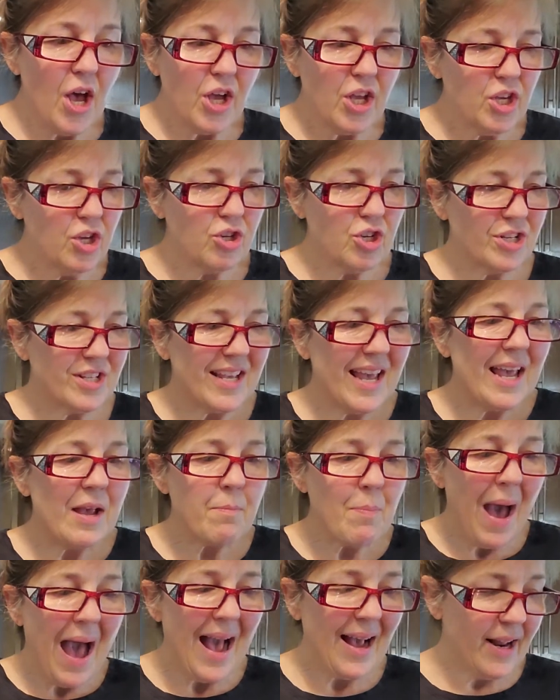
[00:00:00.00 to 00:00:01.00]
you just keep
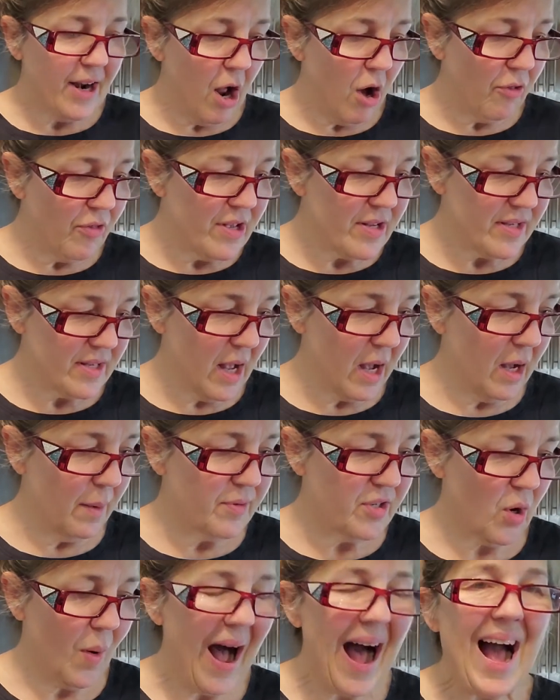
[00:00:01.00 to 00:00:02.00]
bagging all this up.
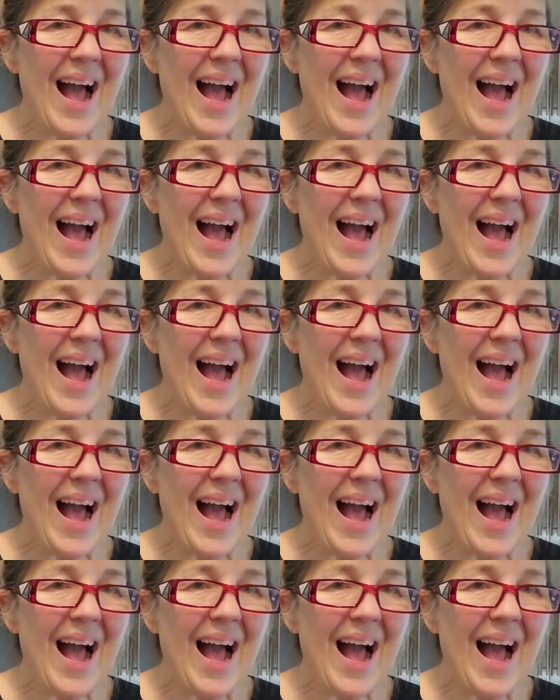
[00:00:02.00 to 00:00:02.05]
So I